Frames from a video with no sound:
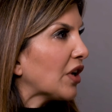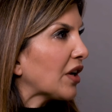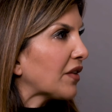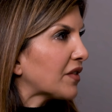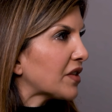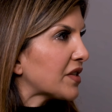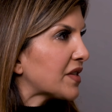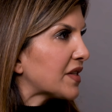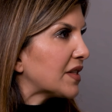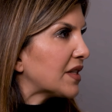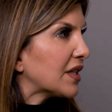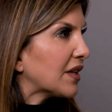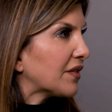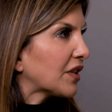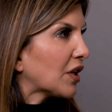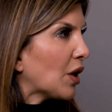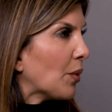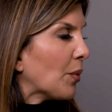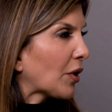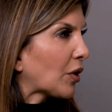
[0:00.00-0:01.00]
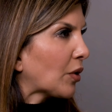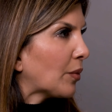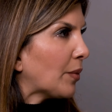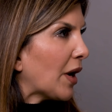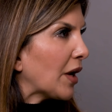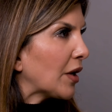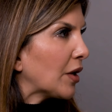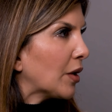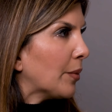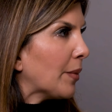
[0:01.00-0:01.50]
diversity of the gut
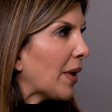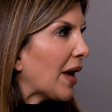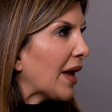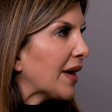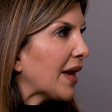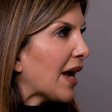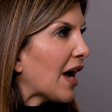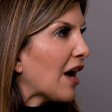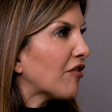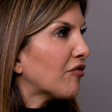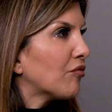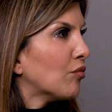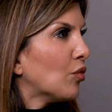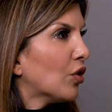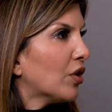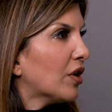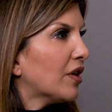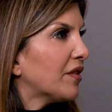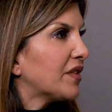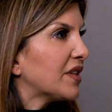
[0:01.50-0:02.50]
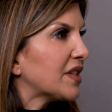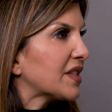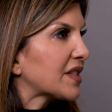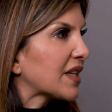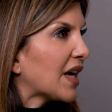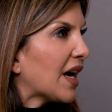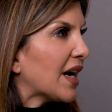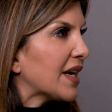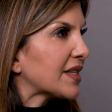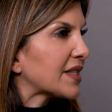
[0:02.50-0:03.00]
microbiome and have more of these
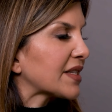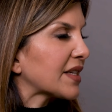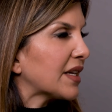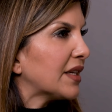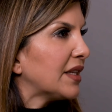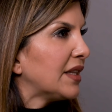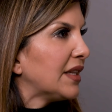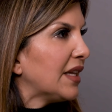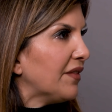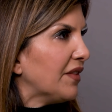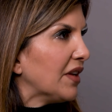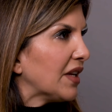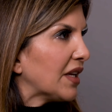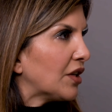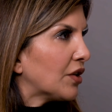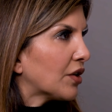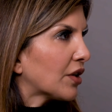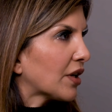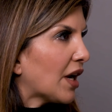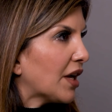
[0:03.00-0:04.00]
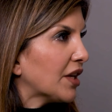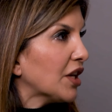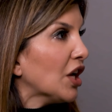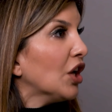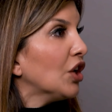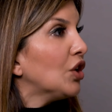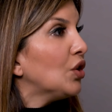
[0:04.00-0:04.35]
guys living in your gut,